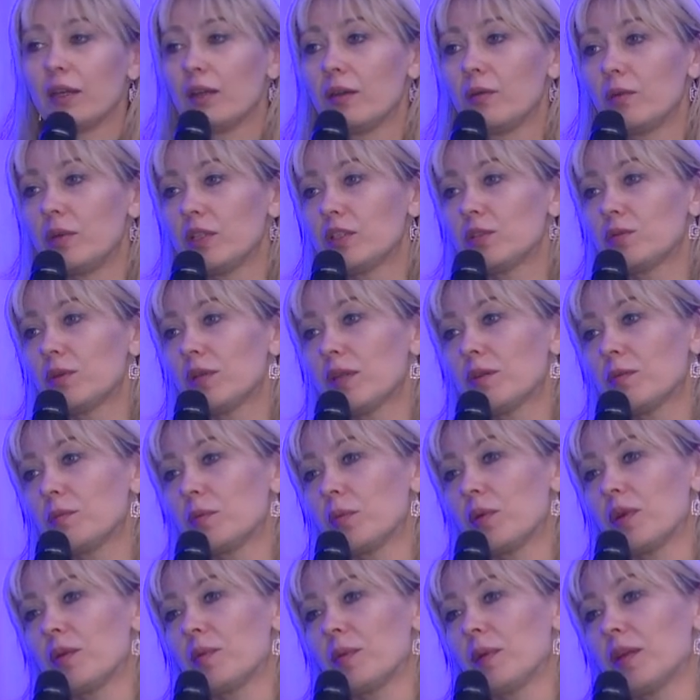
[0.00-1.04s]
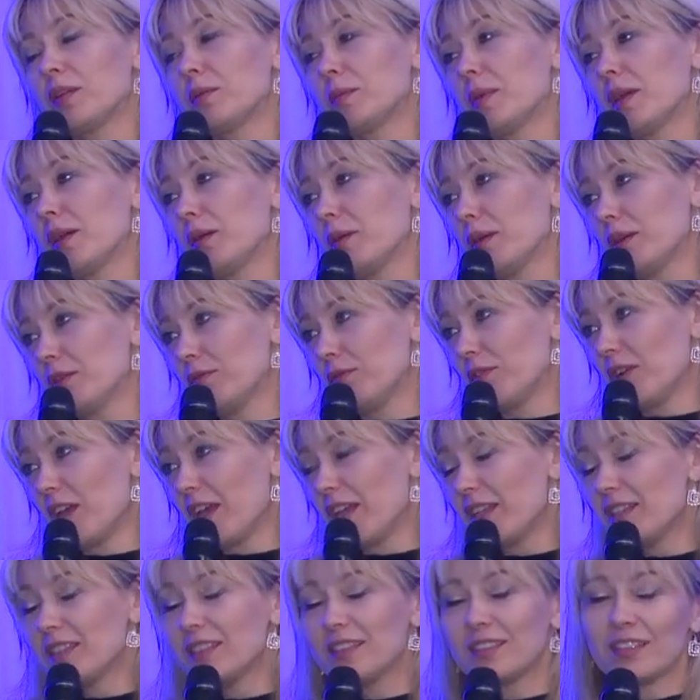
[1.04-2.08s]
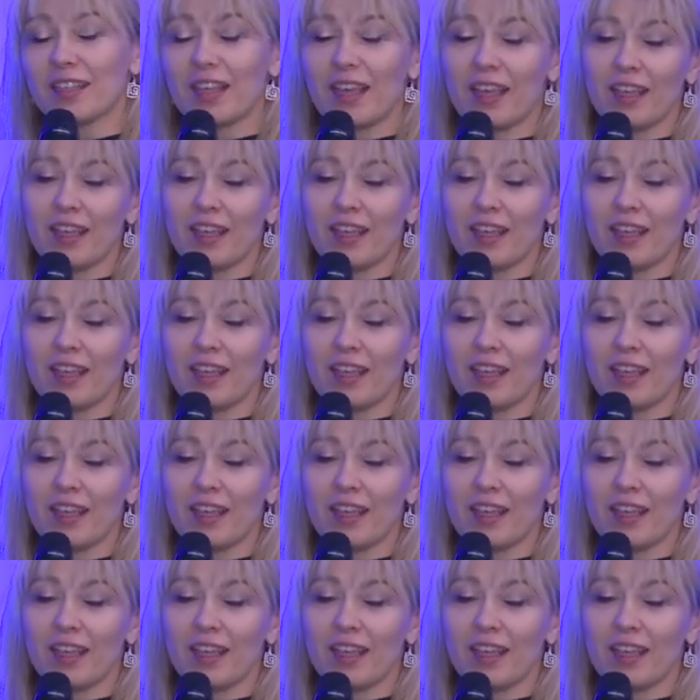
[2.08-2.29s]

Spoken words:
which were prepared by our friends.